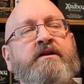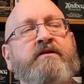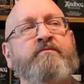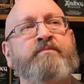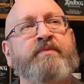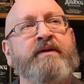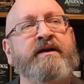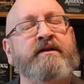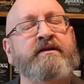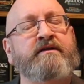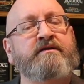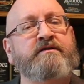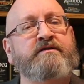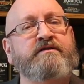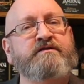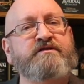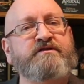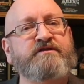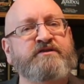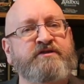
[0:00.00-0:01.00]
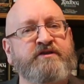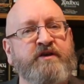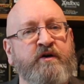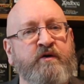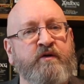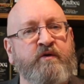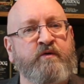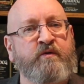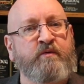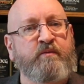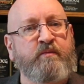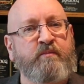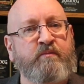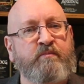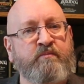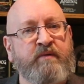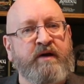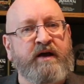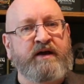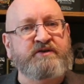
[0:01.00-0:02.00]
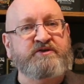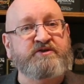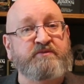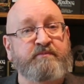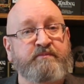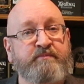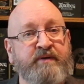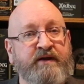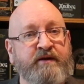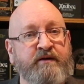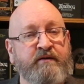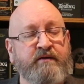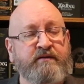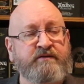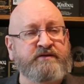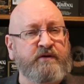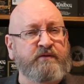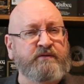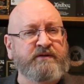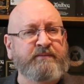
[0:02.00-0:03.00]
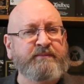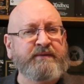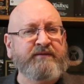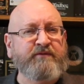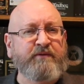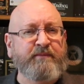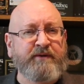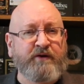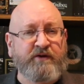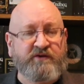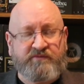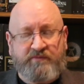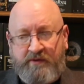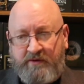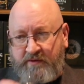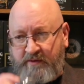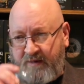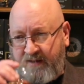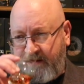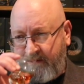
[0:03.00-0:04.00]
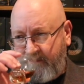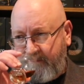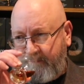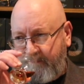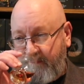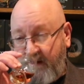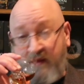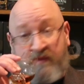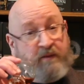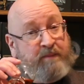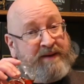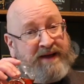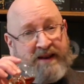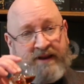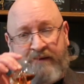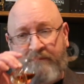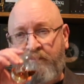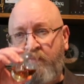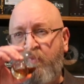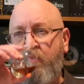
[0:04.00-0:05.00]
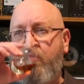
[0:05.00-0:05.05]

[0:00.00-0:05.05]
have been so much better. So let me give you my notes real quick on the palate.